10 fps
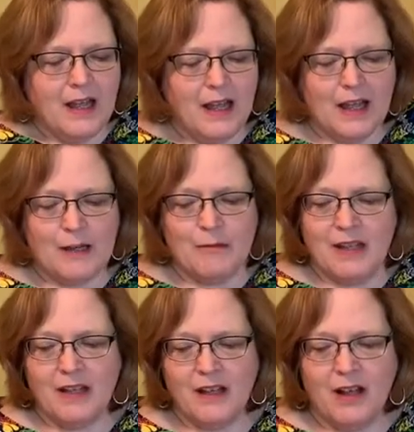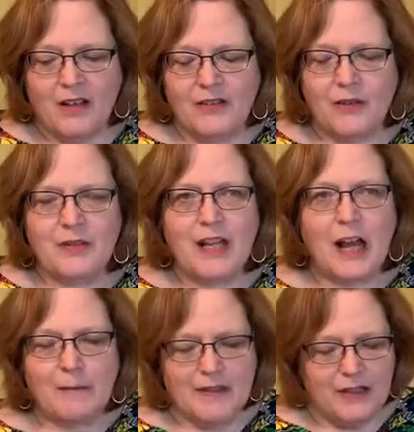Um, also,
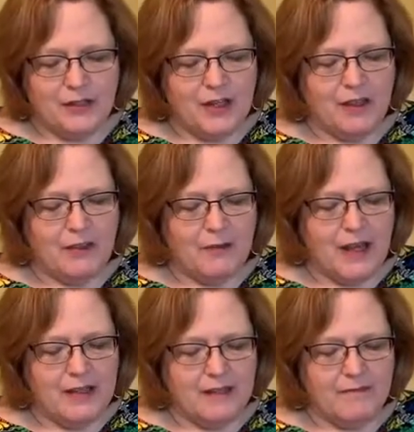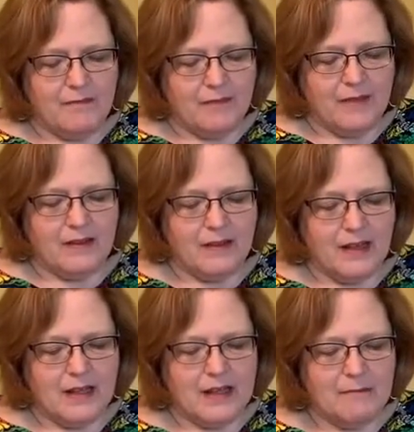top stitching thread.
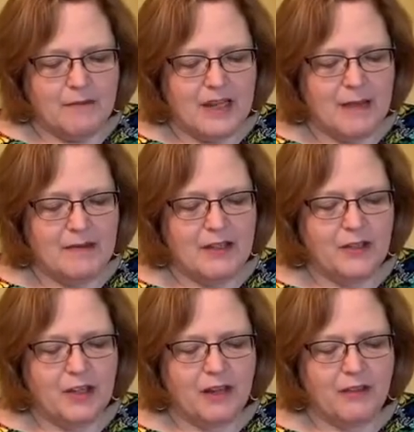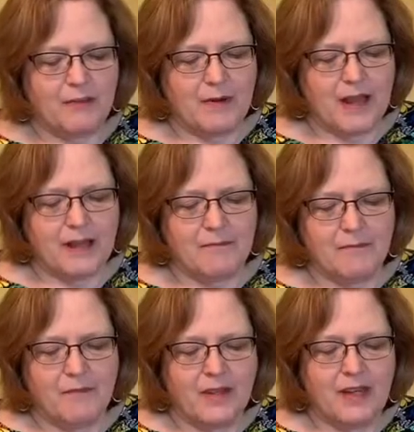Um, top stitching thread
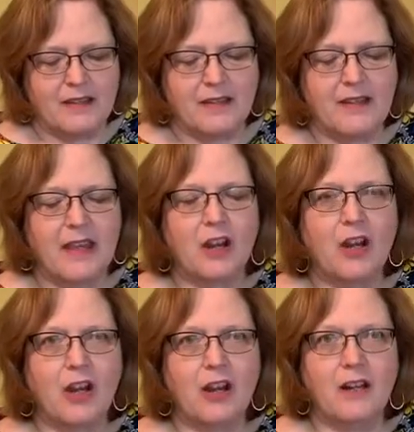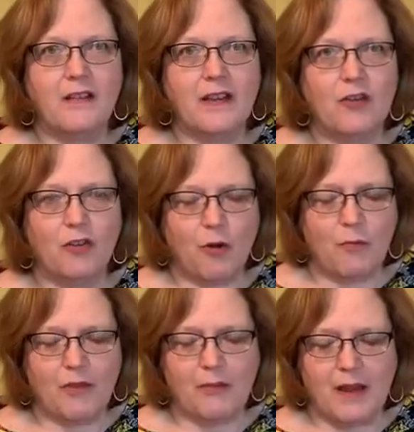is thicker than
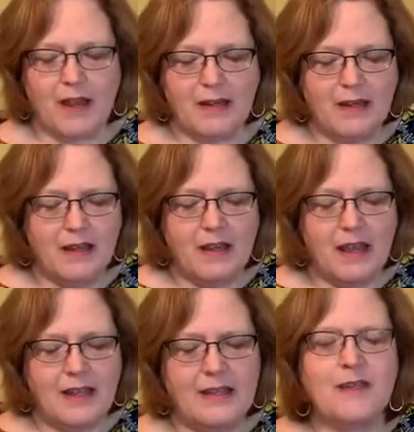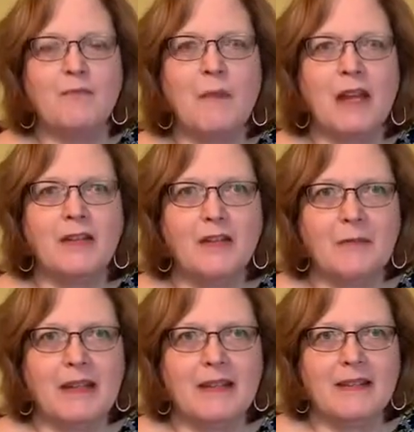normal thread, and it's meant to
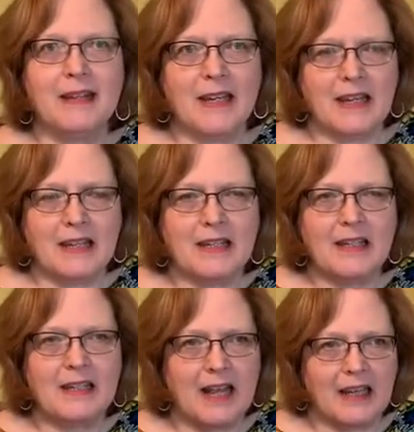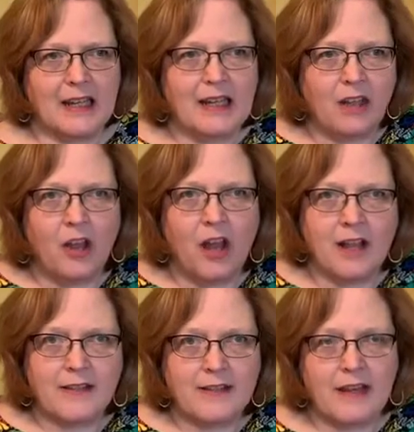be seen. It does not get
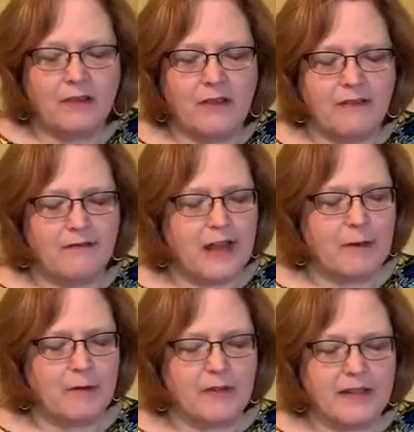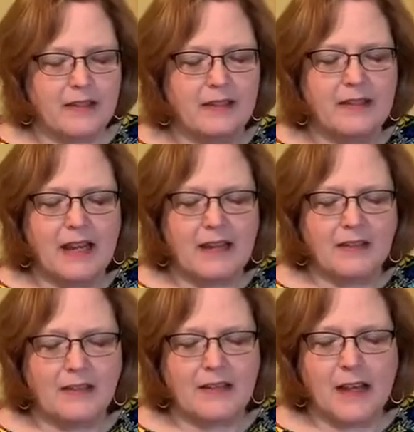lost down in the fibers. It stays
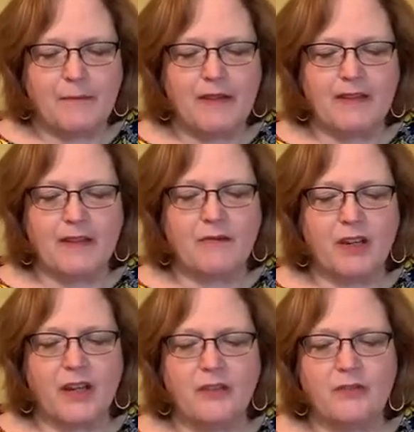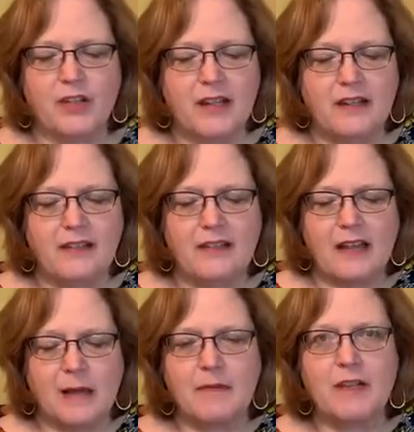on top. This is regular jeans
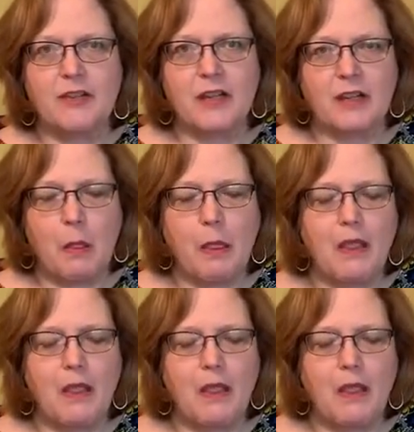top stitching.